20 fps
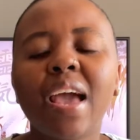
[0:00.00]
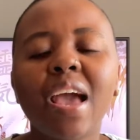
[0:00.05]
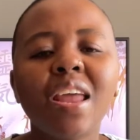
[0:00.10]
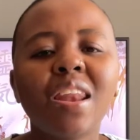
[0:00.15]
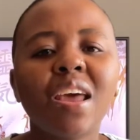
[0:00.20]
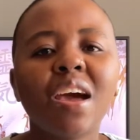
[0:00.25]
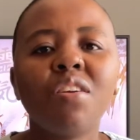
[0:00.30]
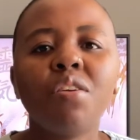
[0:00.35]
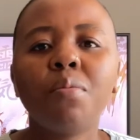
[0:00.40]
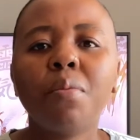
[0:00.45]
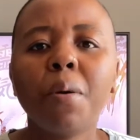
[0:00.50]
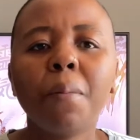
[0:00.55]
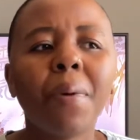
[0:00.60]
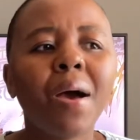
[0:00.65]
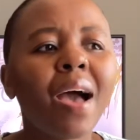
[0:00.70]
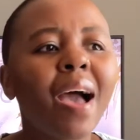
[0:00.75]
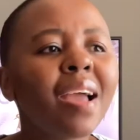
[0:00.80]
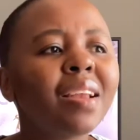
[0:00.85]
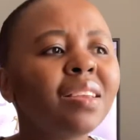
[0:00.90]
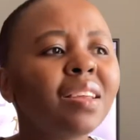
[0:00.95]
and I remember
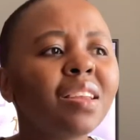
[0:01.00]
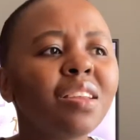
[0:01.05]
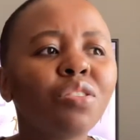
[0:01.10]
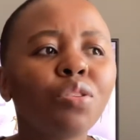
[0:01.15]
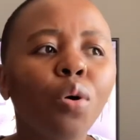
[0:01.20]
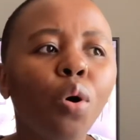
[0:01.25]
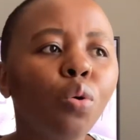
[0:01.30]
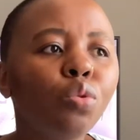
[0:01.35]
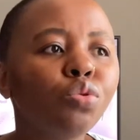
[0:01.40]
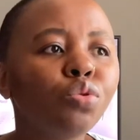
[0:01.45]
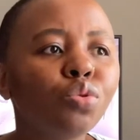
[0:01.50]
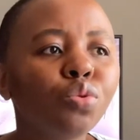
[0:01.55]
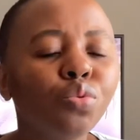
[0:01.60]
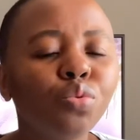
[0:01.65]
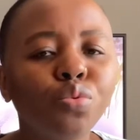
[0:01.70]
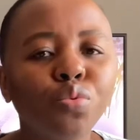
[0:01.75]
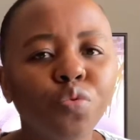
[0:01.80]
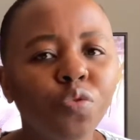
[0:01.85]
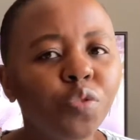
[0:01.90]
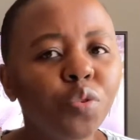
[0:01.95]
I didn't go
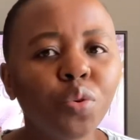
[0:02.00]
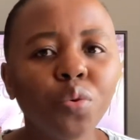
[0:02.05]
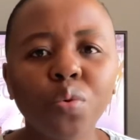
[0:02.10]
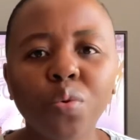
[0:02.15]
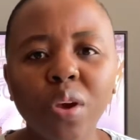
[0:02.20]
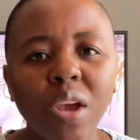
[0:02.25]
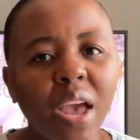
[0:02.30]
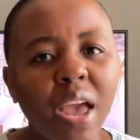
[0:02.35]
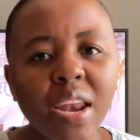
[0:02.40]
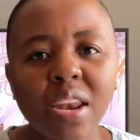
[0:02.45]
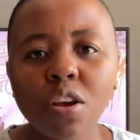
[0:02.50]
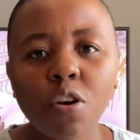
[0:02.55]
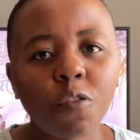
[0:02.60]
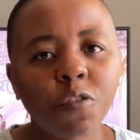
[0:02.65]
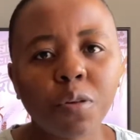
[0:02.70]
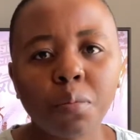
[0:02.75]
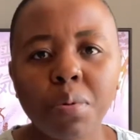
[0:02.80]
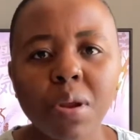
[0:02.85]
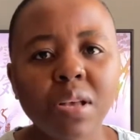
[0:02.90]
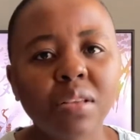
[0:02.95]
to view any
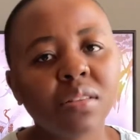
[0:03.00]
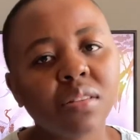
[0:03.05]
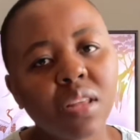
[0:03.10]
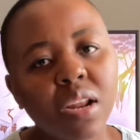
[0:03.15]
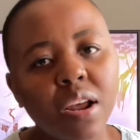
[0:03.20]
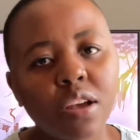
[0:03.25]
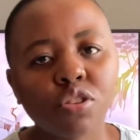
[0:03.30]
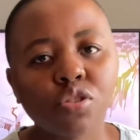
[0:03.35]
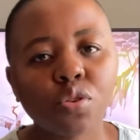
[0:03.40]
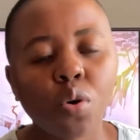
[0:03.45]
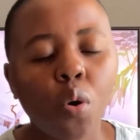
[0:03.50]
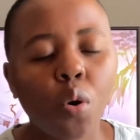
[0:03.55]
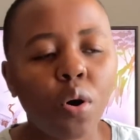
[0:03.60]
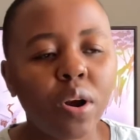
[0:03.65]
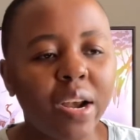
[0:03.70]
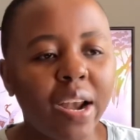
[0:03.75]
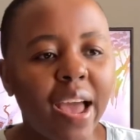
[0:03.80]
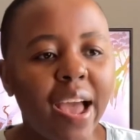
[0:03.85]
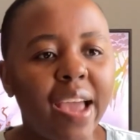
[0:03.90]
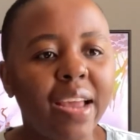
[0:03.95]
of the places that I saw
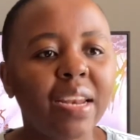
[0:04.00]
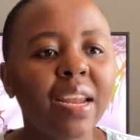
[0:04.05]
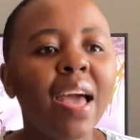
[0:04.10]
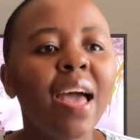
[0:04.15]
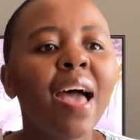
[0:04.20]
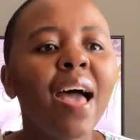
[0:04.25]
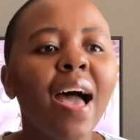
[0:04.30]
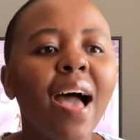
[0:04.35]
online